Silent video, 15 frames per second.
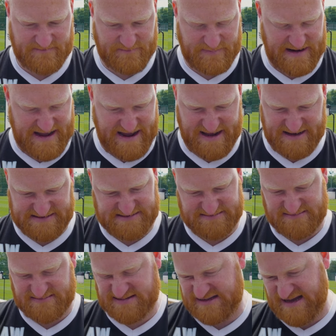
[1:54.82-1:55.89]
players,
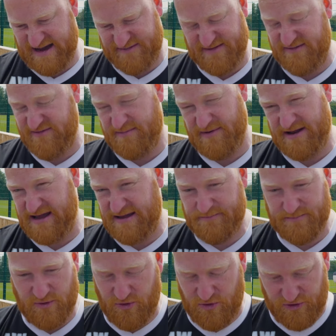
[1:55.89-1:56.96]
staff, everybody,
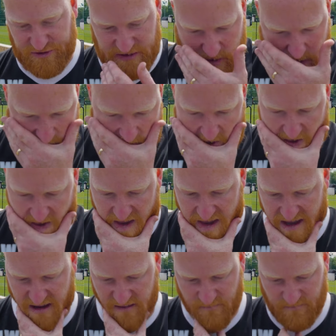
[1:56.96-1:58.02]
board.
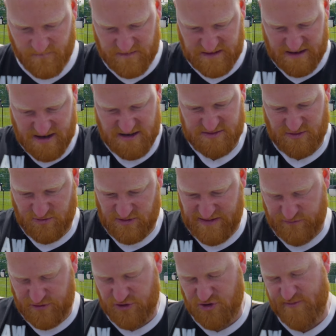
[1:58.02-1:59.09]
You know, all
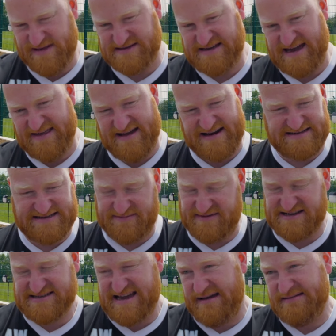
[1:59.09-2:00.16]
everyone coming together, and it's going to
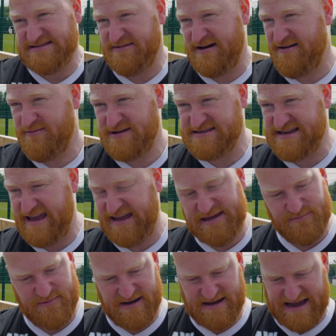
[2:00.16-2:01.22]
be the same tomorrow. We're
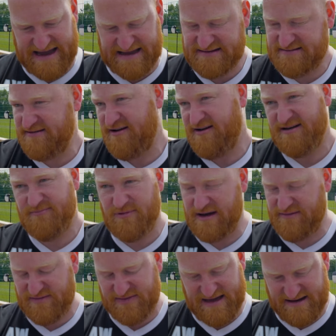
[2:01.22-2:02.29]
taking
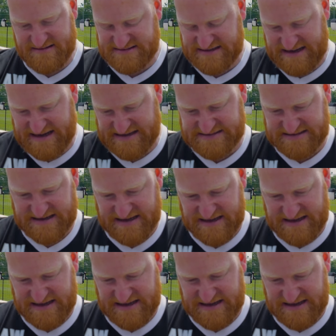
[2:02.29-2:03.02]
whatever thousand it is,